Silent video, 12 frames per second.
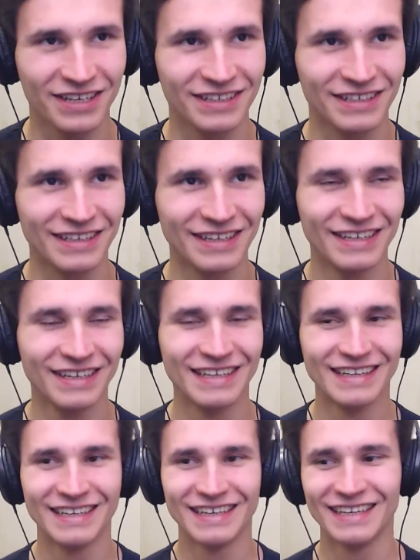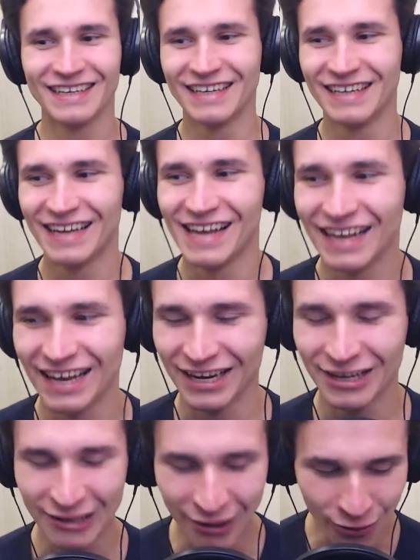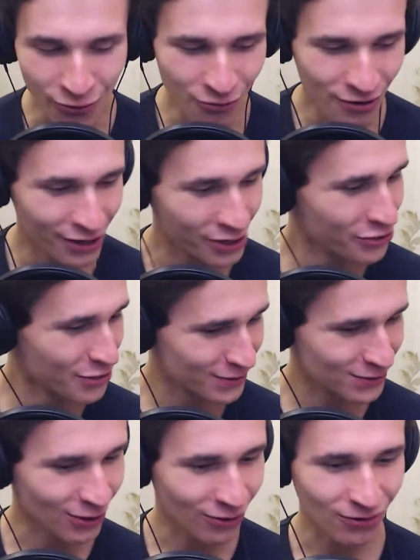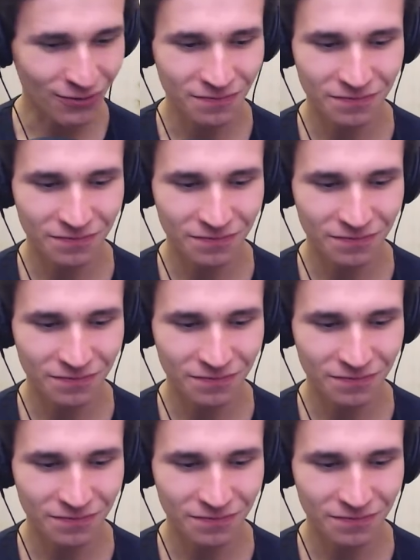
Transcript: uh, like low and that's all.